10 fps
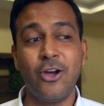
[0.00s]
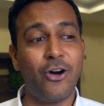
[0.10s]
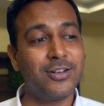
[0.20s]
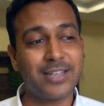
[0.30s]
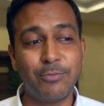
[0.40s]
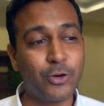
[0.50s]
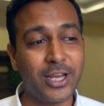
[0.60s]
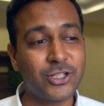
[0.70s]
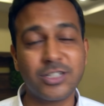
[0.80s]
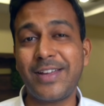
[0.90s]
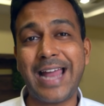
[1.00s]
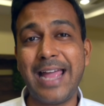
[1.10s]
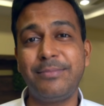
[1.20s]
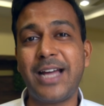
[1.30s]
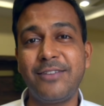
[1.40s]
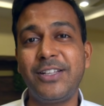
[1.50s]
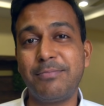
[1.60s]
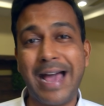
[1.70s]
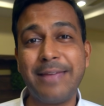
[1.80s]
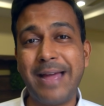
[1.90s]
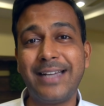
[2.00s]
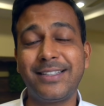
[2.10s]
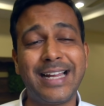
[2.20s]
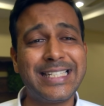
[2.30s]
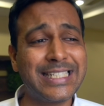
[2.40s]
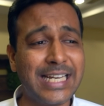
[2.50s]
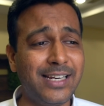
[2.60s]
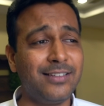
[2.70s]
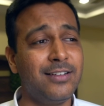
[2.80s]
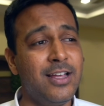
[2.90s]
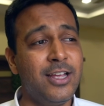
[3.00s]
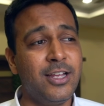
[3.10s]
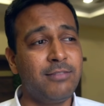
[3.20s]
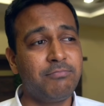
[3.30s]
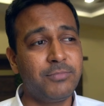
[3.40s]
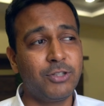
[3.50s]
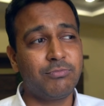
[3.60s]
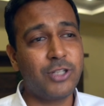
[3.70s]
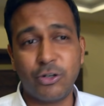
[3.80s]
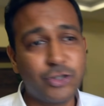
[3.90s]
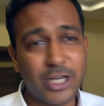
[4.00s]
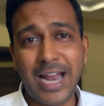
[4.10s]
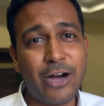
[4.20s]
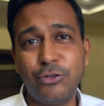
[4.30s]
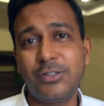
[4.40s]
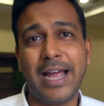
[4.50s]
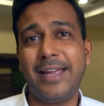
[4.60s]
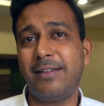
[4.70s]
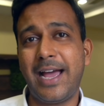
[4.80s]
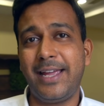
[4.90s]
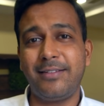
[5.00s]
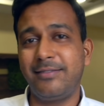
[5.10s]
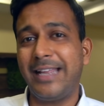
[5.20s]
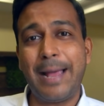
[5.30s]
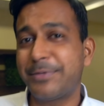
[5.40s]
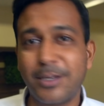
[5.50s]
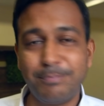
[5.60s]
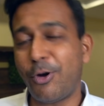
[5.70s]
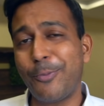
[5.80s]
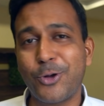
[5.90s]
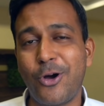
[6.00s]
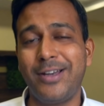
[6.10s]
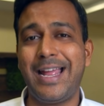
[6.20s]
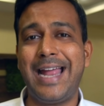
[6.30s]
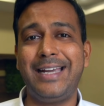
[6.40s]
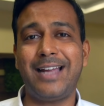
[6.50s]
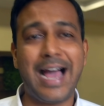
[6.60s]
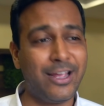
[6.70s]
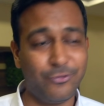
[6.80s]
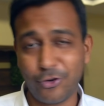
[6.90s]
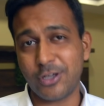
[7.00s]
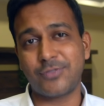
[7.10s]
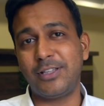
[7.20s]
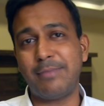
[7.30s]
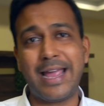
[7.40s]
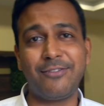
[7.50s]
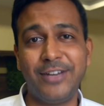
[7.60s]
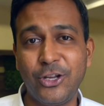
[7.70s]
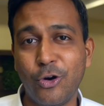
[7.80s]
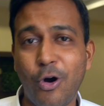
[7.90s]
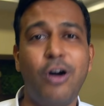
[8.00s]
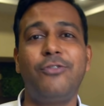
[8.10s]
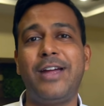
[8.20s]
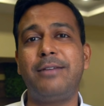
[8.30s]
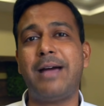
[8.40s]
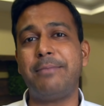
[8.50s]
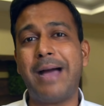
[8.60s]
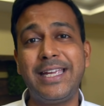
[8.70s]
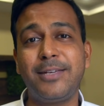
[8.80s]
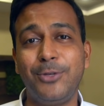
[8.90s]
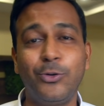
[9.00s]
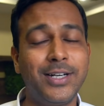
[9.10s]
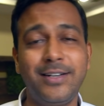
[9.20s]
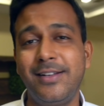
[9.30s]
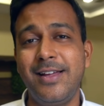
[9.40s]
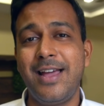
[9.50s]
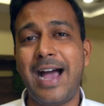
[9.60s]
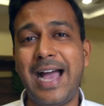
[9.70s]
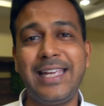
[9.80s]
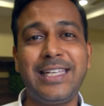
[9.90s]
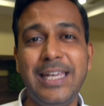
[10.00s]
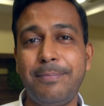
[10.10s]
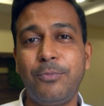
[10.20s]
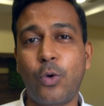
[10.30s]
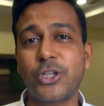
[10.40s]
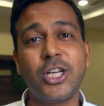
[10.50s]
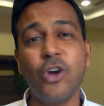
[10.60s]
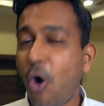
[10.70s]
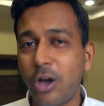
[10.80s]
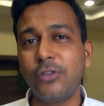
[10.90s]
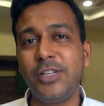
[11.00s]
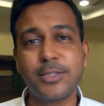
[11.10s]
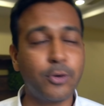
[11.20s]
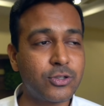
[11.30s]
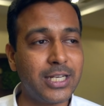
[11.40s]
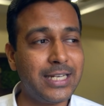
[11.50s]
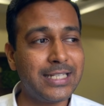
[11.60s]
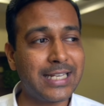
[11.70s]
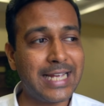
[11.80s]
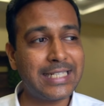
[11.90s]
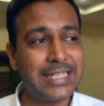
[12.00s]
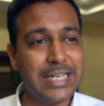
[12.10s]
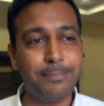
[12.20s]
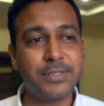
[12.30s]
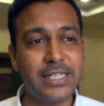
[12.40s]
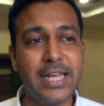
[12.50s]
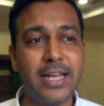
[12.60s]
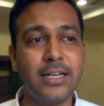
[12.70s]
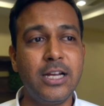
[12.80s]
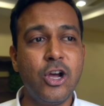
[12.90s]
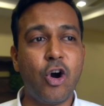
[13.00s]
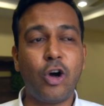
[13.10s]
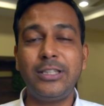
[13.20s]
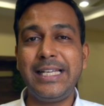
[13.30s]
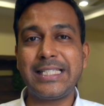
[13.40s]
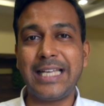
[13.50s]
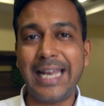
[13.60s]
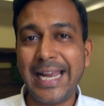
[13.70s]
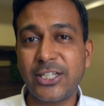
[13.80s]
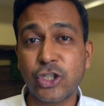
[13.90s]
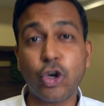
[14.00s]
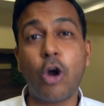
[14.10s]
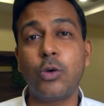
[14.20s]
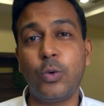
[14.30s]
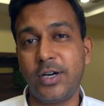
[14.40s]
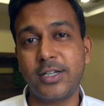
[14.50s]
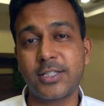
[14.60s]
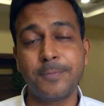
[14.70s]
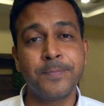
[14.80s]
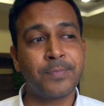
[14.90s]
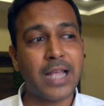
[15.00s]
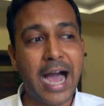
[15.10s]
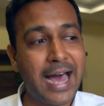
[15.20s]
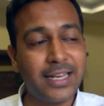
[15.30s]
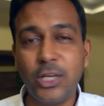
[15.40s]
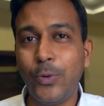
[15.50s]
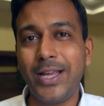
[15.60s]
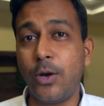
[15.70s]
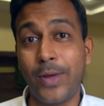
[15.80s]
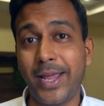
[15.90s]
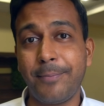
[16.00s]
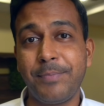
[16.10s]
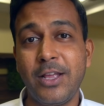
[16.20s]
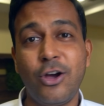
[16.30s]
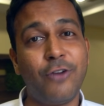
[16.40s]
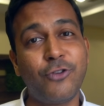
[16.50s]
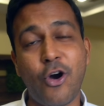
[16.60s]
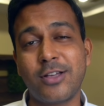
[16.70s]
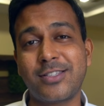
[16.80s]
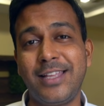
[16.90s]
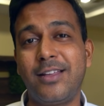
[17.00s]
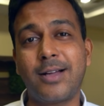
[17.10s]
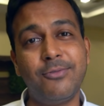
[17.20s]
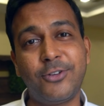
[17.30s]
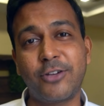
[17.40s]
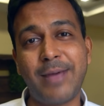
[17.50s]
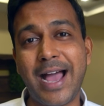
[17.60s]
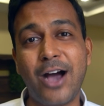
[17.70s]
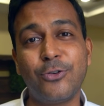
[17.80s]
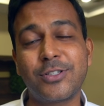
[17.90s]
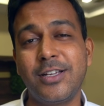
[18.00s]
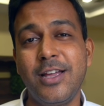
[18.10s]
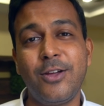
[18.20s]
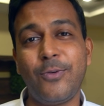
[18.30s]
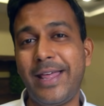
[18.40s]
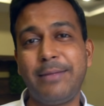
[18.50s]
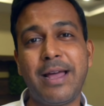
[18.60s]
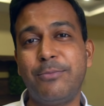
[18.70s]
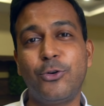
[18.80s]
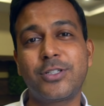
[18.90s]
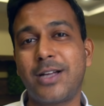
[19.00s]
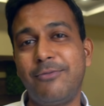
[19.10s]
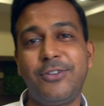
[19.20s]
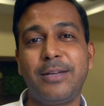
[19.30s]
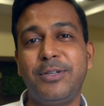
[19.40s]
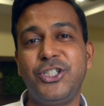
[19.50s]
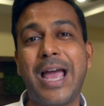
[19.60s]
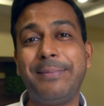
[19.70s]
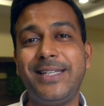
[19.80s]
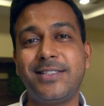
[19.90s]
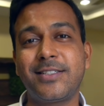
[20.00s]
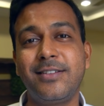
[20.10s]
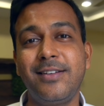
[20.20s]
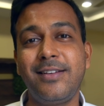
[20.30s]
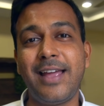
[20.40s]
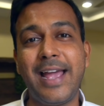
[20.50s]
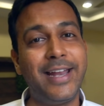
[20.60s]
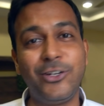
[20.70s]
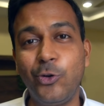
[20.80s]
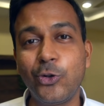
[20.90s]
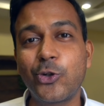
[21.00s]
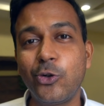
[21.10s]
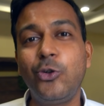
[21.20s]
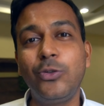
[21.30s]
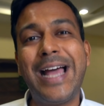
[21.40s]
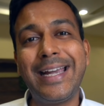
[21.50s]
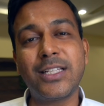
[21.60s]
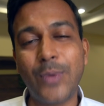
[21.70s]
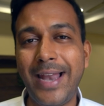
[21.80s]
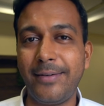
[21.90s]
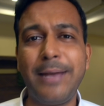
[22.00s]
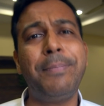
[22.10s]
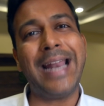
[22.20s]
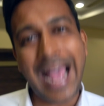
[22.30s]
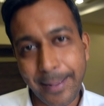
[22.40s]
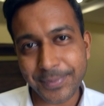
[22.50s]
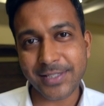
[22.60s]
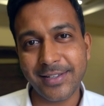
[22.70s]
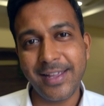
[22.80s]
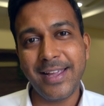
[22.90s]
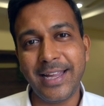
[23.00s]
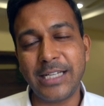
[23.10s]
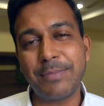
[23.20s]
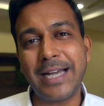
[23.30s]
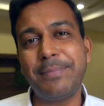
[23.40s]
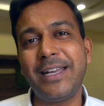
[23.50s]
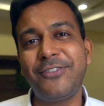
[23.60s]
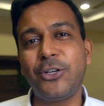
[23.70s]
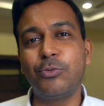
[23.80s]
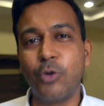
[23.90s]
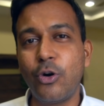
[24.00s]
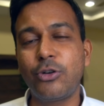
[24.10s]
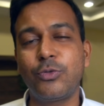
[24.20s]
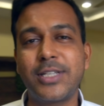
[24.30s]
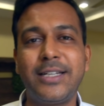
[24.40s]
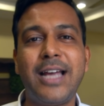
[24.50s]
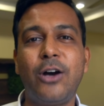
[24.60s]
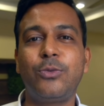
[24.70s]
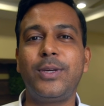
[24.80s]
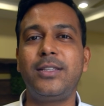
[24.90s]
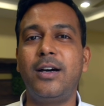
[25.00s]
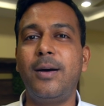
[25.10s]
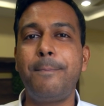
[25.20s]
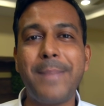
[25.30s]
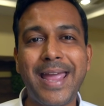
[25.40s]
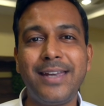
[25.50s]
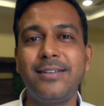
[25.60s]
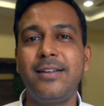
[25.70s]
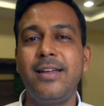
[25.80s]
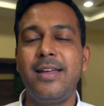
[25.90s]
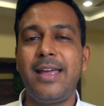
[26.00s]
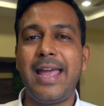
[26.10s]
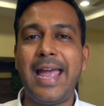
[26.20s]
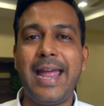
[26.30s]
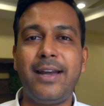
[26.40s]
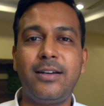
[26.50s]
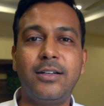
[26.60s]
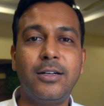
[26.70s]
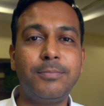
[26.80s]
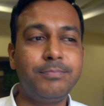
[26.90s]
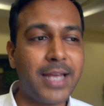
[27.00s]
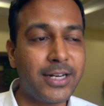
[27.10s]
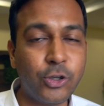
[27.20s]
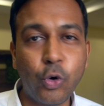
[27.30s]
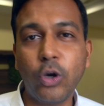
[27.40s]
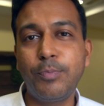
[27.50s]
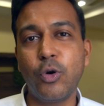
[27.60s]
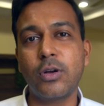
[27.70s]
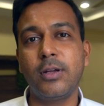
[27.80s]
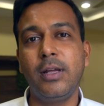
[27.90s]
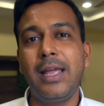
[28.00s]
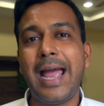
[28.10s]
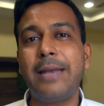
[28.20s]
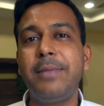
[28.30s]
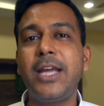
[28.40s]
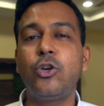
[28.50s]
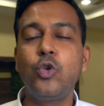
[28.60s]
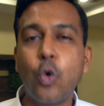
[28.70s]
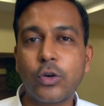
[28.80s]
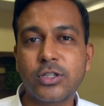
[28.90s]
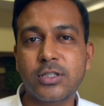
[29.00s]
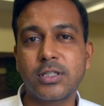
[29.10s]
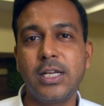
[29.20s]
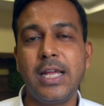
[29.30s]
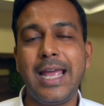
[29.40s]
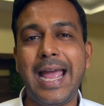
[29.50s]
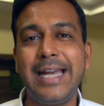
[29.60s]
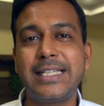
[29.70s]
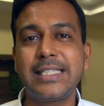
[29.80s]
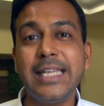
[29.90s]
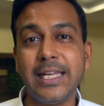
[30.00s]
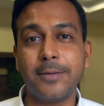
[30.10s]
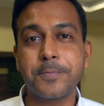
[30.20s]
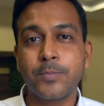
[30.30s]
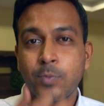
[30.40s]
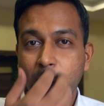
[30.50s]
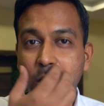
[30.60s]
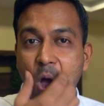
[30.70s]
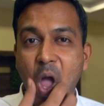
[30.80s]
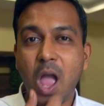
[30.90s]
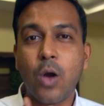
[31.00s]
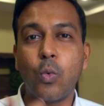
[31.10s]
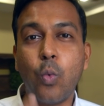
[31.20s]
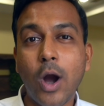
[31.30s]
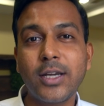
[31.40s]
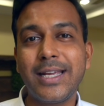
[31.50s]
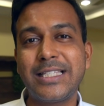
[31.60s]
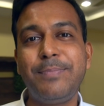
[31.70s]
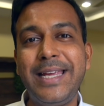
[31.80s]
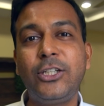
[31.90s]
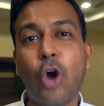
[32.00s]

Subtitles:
On some occasions when I am done with my matter, I still, you know, chill out, I grab some popcorn, and I, of course, with my video off and my mic muted, I keep watching all of these proceedings, and I keep seeing all these great stalwarts arguing away, of course, in the comfort of my house, wearing my most comfortable jammies. And you should do that as well. And perhaps it might benefit you more to sit down with a pen and a notebook and make notes and see what is being